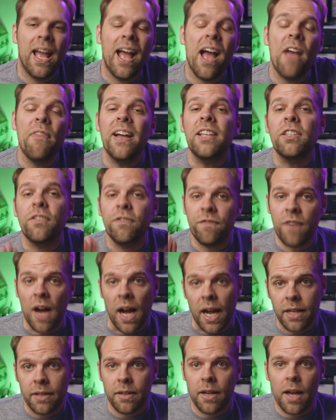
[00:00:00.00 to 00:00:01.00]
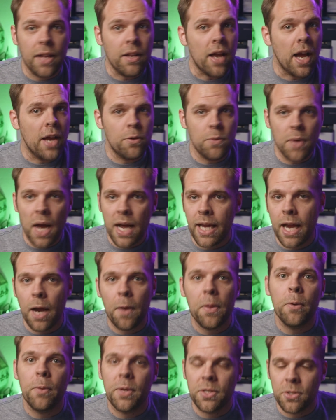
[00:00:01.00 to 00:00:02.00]
And that's fine. I, I do not care
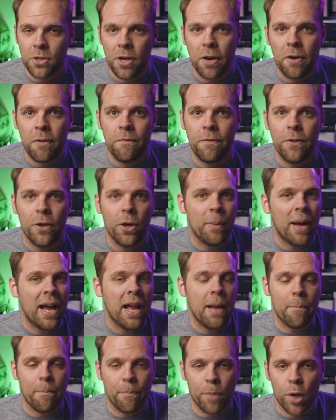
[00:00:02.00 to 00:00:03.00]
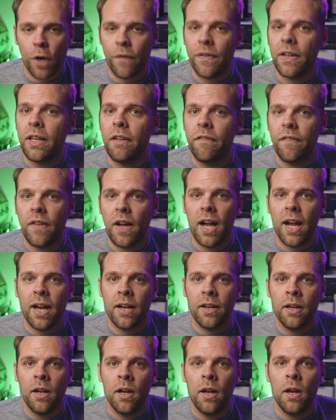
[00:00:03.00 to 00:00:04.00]
that it wasn't shot on film. I am perfectly
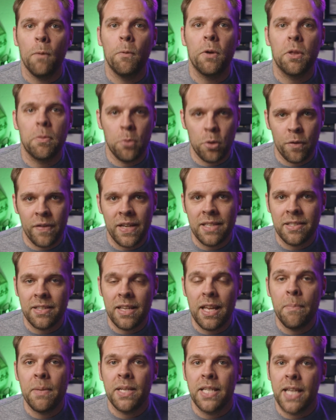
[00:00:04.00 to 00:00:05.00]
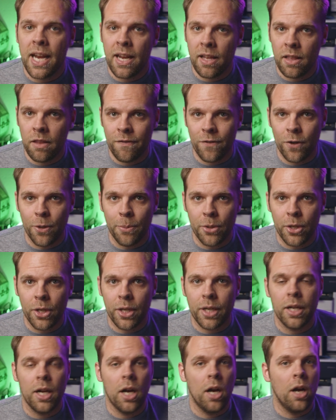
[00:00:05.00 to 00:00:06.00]
fine with movies imitating the film look.